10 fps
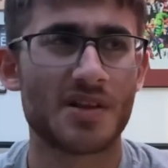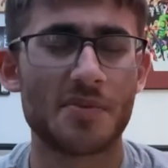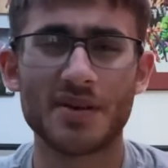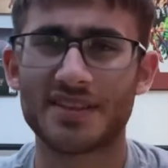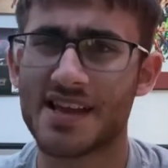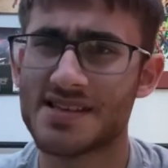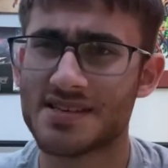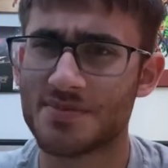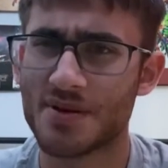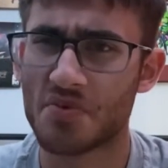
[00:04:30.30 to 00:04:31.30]

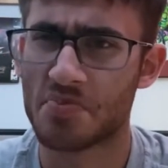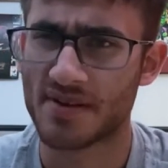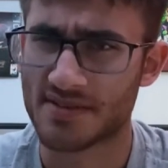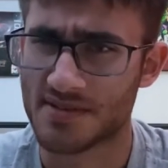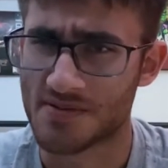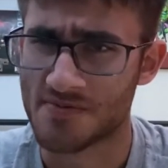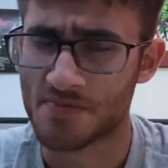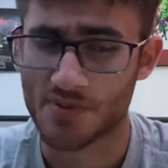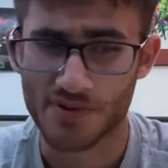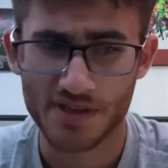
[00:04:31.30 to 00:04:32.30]
lazy, a bit repetitive,
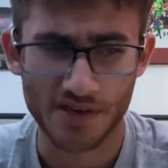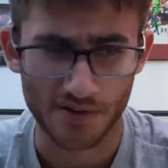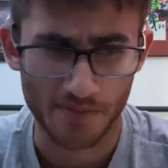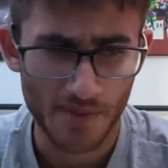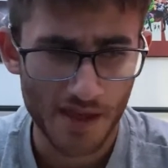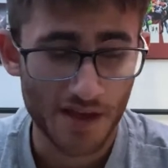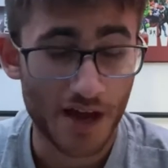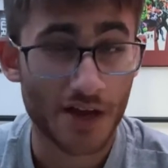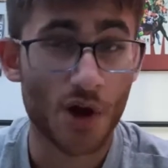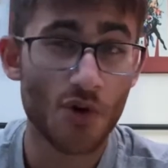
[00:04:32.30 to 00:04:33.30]
but you know,
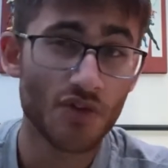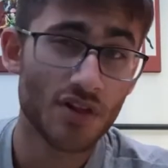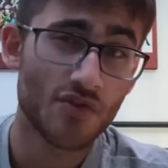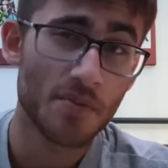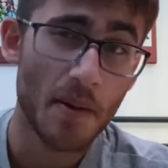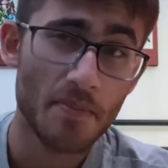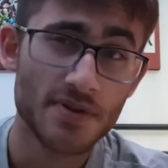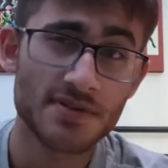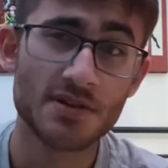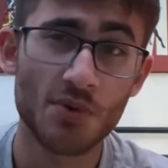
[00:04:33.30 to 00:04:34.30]
I can't really
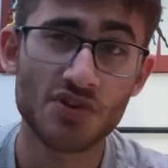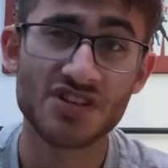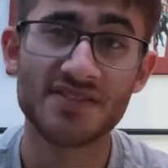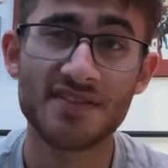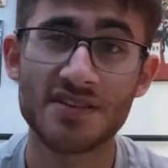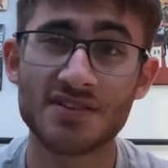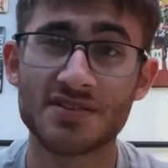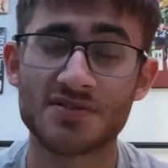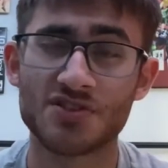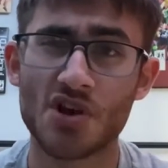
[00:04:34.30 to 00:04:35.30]
remember too much of this
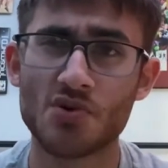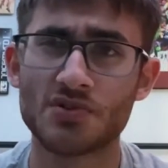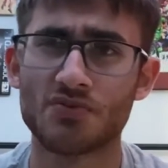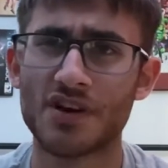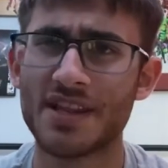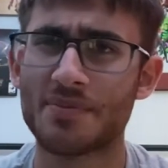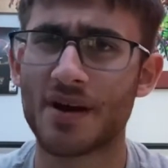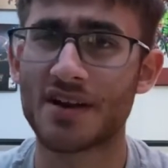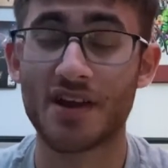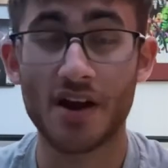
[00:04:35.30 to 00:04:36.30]
show's really
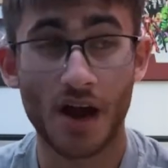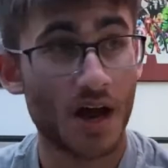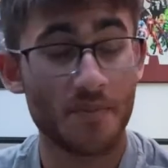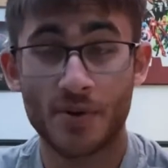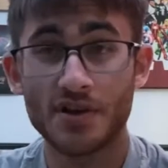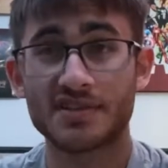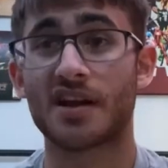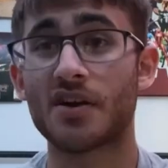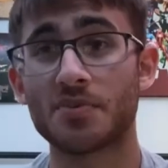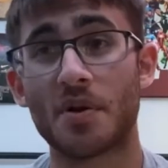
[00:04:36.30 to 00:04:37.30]
bad. I
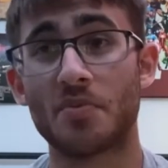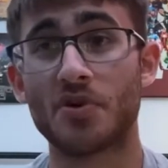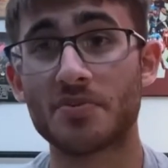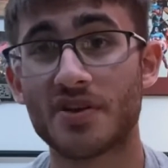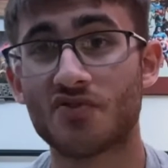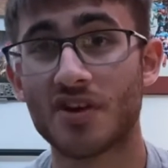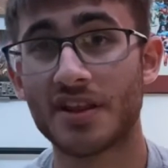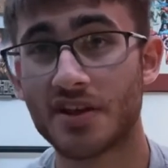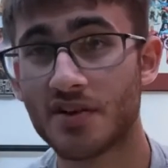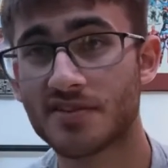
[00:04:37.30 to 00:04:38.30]
personally, I remember it being
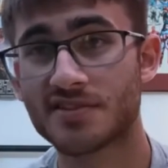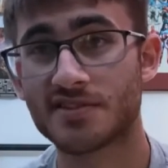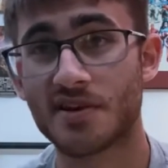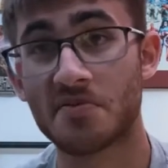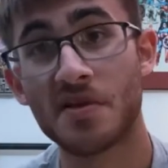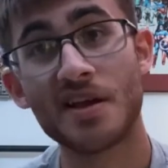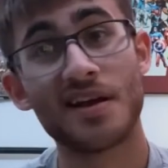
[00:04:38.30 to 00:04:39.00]
really good, so